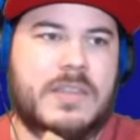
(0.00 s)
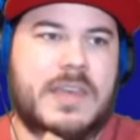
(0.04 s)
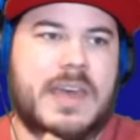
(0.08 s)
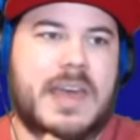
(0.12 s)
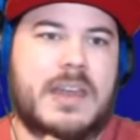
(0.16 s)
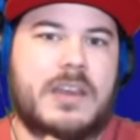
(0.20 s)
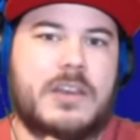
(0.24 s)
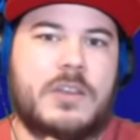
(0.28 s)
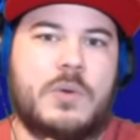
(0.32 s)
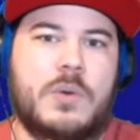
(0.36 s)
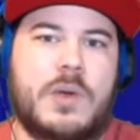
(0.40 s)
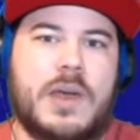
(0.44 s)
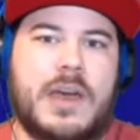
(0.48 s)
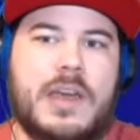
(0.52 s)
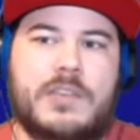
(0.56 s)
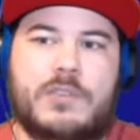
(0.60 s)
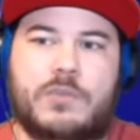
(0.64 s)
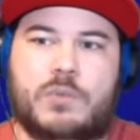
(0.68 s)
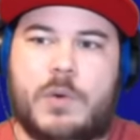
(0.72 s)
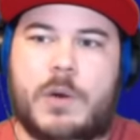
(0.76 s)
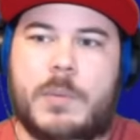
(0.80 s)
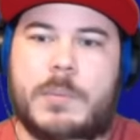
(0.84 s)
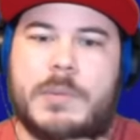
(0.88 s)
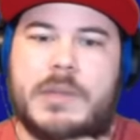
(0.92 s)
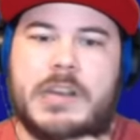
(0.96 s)
that you
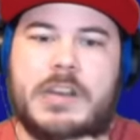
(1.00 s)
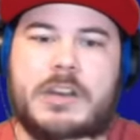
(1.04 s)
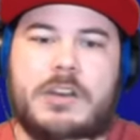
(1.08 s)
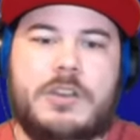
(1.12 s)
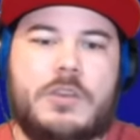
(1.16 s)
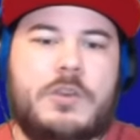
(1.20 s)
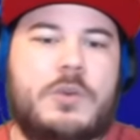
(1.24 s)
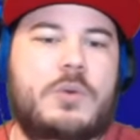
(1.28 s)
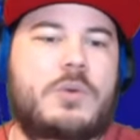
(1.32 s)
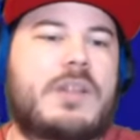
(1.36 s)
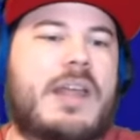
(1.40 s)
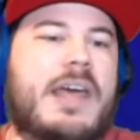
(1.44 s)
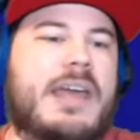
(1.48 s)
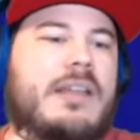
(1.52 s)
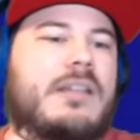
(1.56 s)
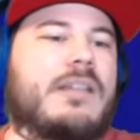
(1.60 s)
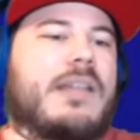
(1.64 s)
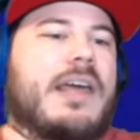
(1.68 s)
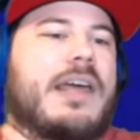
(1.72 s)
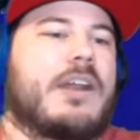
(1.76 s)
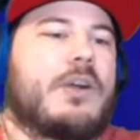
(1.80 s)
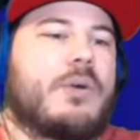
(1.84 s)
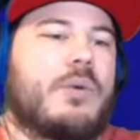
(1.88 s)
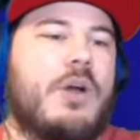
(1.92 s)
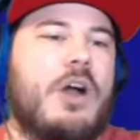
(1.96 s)
guys want me to do like
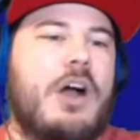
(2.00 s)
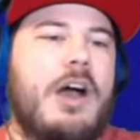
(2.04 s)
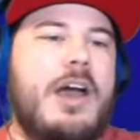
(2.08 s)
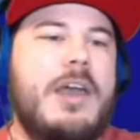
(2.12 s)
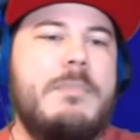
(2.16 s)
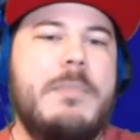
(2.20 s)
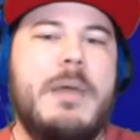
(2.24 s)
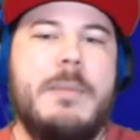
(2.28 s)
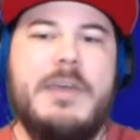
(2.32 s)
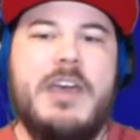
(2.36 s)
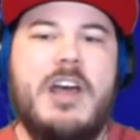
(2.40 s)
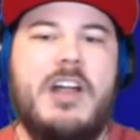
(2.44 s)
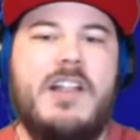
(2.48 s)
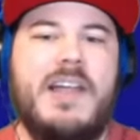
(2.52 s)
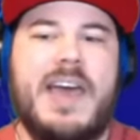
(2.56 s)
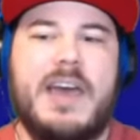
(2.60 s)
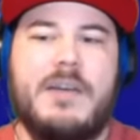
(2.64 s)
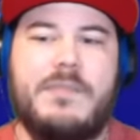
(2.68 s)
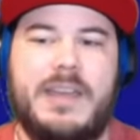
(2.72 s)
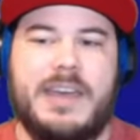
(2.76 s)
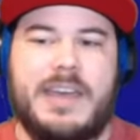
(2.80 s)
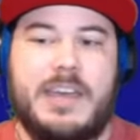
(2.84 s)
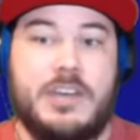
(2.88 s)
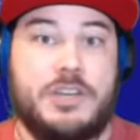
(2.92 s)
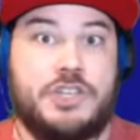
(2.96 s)
later on, maybe I'll
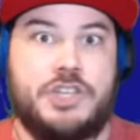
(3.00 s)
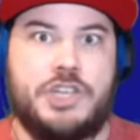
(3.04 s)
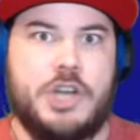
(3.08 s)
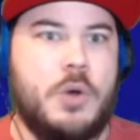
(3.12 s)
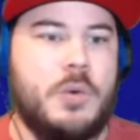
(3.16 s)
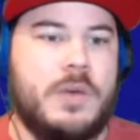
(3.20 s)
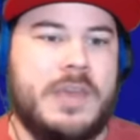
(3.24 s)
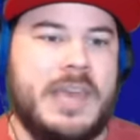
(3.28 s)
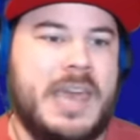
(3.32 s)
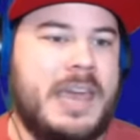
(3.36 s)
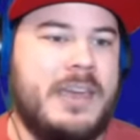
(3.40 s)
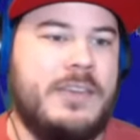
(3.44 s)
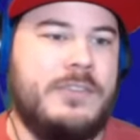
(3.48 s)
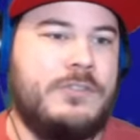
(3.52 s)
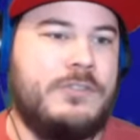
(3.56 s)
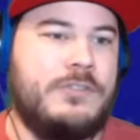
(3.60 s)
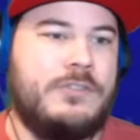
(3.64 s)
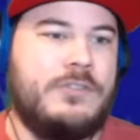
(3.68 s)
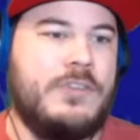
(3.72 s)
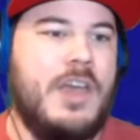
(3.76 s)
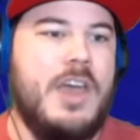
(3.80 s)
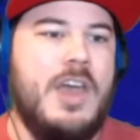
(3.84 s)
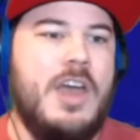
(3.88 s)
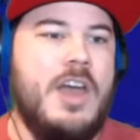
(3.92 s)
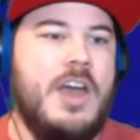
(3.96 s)
have like a
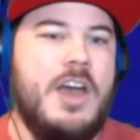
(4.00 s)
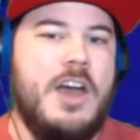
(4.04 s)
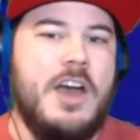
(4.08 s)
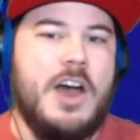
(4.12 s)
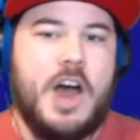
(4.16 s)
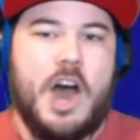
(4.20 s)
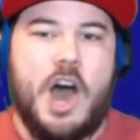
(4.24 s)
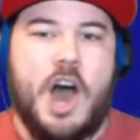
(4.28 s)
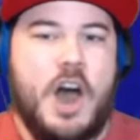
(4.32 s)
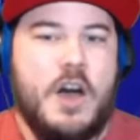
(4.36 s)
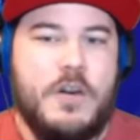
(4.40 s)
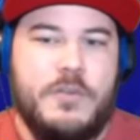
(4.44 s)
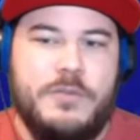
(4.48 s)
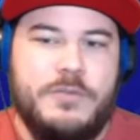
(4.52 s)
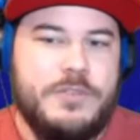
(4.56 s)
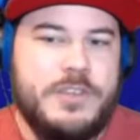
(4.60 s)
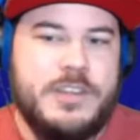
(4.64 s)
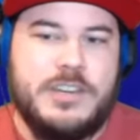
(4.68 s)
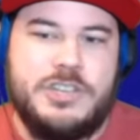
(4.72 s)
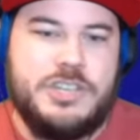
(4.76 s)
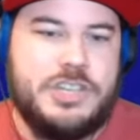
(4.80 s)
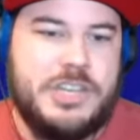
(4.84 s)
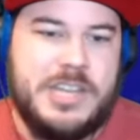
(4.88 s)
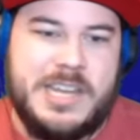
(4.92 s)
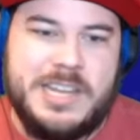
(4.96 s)
showcase of the
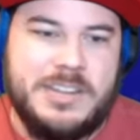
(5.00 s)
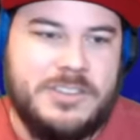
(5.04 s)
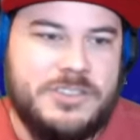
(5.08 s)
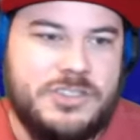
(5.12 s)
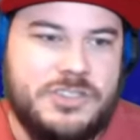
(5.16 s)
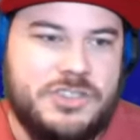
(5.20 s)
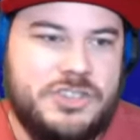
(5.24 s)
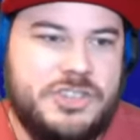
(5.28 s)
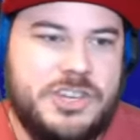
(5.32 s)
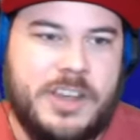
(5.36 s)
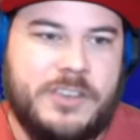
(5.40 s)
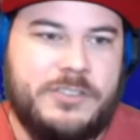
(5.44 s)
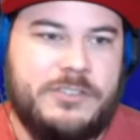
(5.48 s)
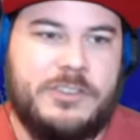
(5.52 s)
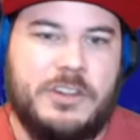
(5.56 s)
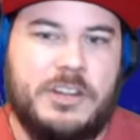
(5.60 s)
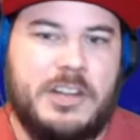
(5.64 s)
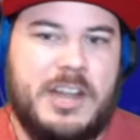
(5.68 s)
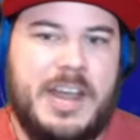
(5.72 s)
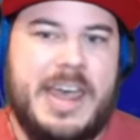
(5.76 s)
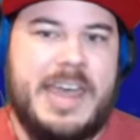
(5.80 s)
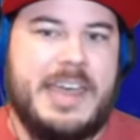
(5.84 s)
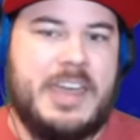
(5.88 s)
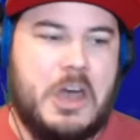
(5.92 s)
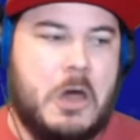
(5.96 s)
cheats just to
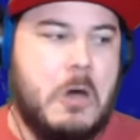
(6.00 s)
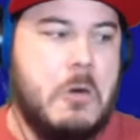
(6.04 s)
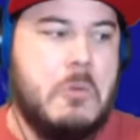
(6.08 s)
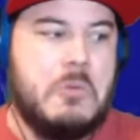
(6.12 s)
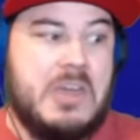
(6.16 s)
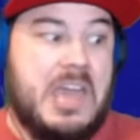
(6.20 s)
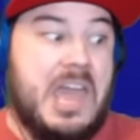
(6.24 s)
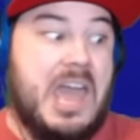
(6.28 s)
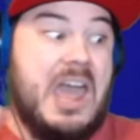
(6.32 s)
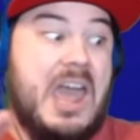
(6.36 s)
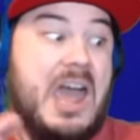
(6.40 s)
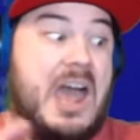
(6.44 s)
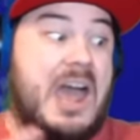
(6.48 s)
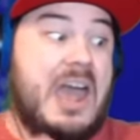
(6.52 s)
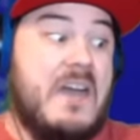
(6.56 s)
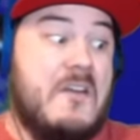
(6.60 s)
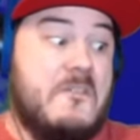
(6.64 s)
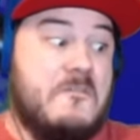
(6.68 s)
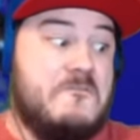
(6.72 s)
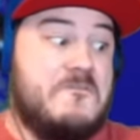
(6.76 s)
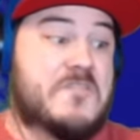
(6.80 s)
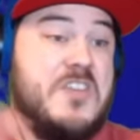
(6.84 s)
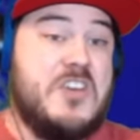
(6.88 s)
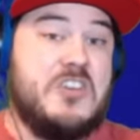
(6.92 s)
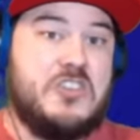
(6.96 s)
like, okay, I
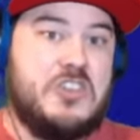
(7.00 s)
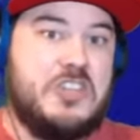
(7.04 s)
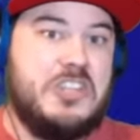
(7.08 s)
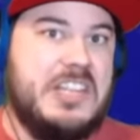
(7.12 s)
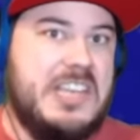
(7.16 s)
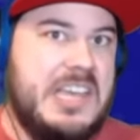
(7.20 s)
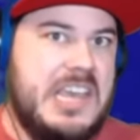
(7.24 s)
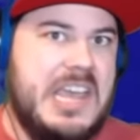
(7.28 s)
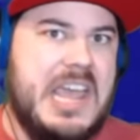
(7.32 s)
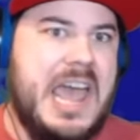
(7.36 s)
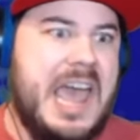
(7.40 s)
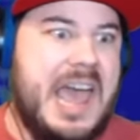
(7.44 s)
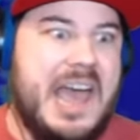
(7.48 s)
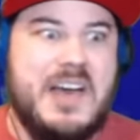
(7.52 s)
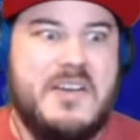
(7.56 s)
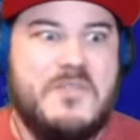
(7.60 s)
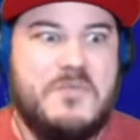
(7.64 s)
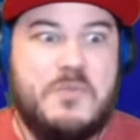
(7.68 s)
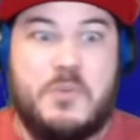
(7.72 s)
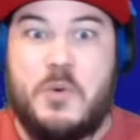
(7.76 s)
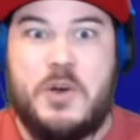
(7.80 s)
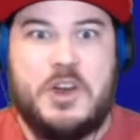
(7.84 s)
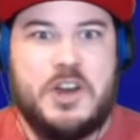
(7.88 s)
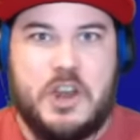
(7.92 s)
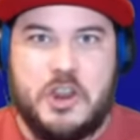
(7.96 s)
officially
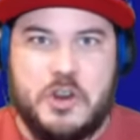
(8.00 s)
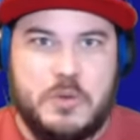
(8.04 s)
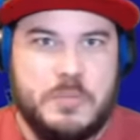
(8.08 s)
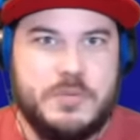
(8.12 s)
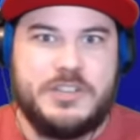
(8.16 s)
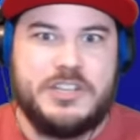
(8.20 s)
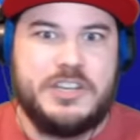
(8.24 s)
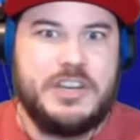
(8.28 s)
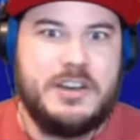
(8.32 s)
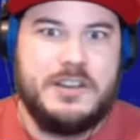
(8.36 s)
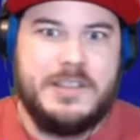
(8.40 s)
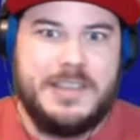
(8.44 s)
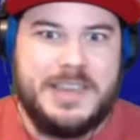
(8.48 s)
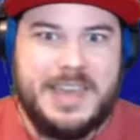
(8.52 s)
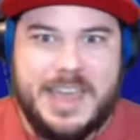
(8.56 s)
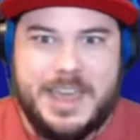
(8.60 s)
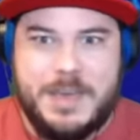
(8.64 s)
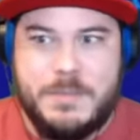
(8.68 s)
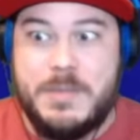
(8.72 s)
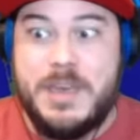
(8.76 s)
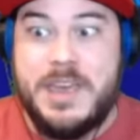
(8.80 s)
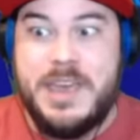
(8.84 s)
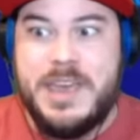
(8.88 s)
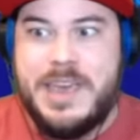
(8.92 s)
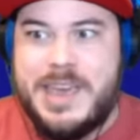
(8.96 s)
have one hundred percent of the
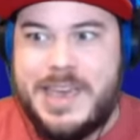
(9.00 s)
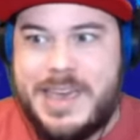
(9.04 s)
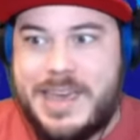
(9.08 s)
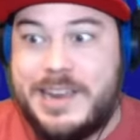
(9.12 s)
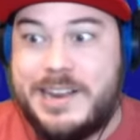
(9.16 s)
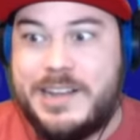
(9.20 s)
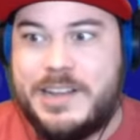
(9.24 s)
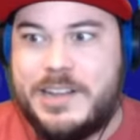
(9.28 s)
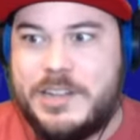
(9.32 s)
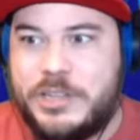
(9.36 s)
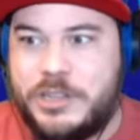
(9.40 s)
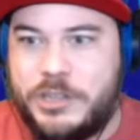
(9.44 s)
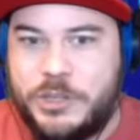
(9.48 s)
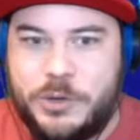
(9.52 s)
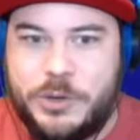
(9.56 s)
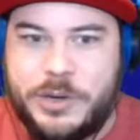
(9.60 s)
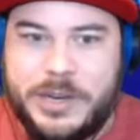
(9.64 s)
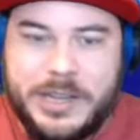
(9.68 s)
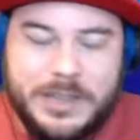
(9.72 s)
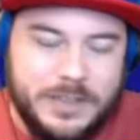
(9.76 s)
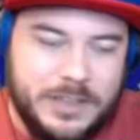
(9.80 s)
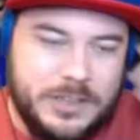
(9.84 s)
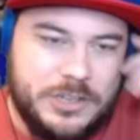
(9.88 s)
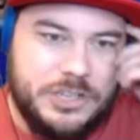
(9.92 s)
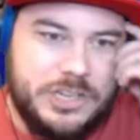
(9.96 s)
game,
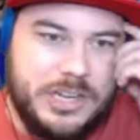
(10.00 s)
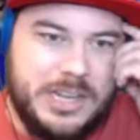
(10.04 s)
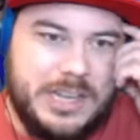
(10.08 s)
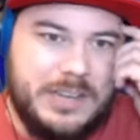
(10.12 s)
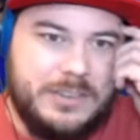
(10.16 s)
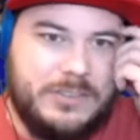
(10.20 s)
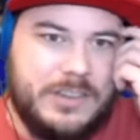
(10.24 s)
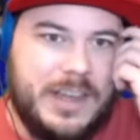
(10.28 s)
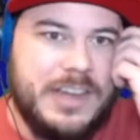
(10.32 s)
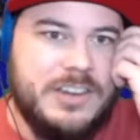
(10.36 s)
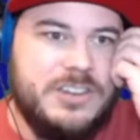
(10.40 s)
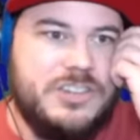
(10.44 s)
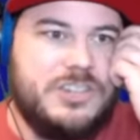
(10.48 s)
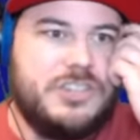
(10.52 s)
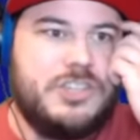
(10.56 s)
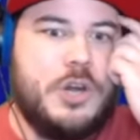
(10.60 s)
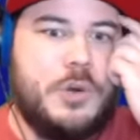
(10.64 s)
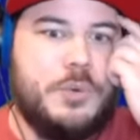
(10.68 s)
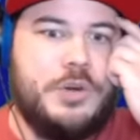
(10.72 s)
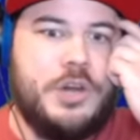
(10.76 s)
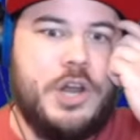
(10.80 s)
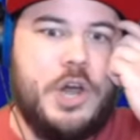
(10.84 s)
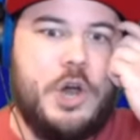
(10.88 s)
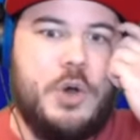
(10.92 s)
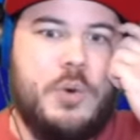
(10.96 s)
including the cheats. I just
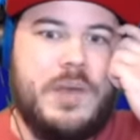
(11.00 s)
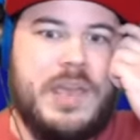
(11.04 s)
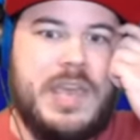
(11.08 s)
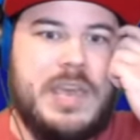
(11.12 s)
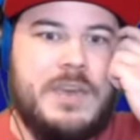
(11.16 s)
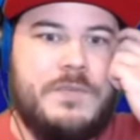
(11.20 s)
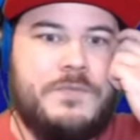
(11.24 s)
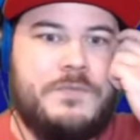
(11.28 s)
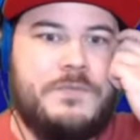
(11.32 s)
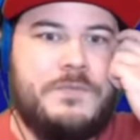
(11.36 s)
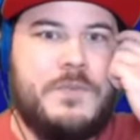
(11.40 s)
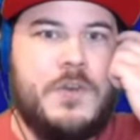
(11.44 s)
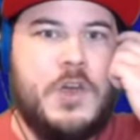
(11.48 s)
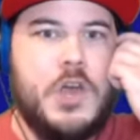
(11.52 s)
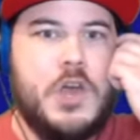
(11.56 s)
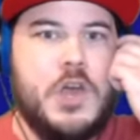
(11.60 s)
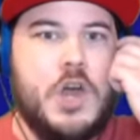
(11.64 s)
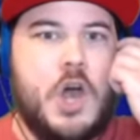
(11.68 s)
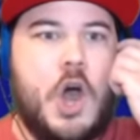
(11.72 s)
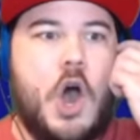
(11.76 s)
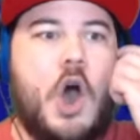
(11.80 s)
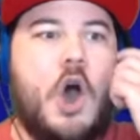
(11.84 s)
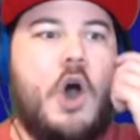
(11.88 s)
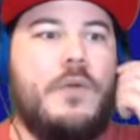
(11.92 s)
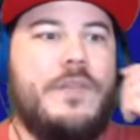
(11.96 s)
don't know if
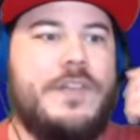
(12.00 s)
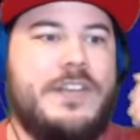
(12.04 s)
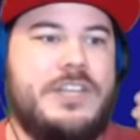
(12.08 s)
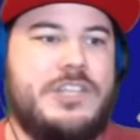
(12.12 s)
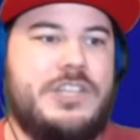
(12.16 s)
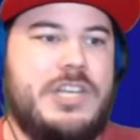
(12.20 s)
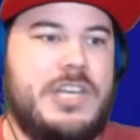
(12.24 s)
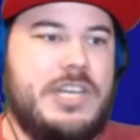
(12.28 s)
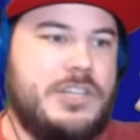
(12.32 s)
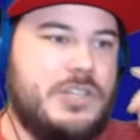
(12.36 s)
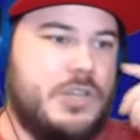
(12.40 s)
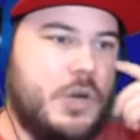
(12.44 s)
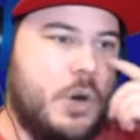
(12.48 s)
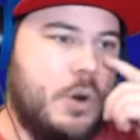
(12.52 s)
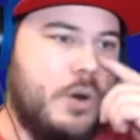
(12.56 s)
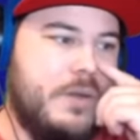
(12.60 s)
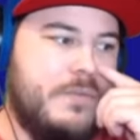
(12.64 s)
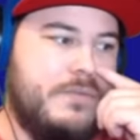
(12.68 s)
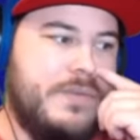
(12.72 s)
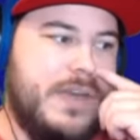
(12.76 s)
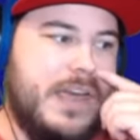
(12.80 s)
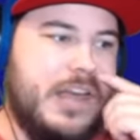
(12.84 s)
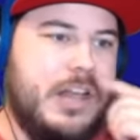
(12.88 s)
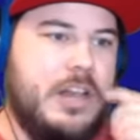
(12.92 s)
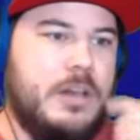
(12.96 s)
all the cheats are
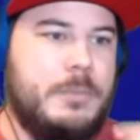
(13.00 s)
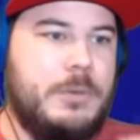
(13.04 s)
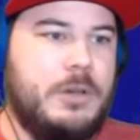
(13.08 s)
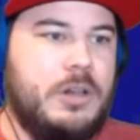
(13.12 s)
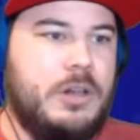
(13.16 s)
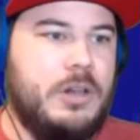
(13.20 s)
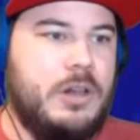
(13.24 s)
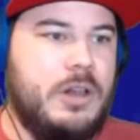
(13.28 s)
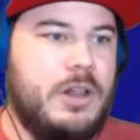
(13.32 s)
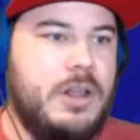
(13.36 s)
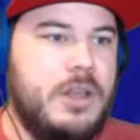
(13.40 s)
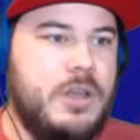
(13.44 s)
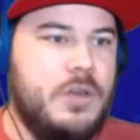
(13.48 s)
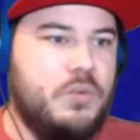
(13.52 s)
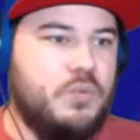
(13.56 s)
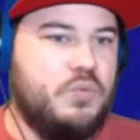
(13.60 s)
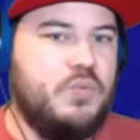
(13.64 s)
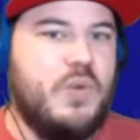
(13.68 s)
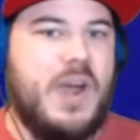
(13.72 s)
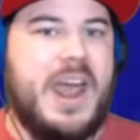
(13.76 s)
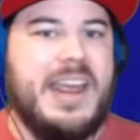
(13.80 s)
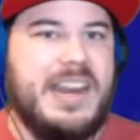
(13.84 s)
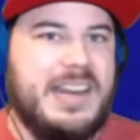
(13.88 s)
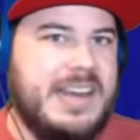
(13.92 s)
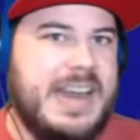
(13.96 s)
available right